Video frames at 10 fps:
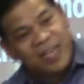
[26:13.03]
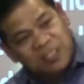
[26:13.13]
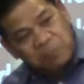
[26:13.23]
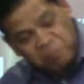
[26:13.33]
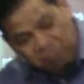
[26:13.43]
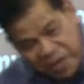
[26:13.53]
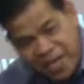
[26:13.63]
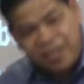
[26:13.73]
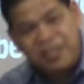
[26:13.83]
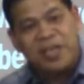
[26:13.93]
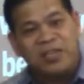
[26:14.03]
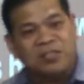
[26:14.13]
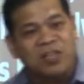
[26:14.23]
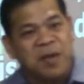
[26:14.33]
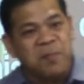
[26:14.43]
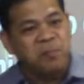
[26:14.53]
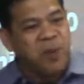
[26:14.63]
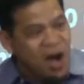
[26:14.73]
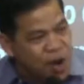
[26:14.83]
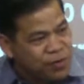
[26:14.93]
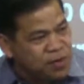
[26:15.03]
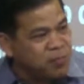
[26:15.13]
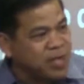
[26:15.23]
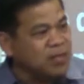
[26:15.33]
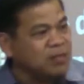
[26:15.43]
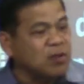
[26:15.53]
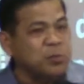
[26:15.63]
experienced the empowerment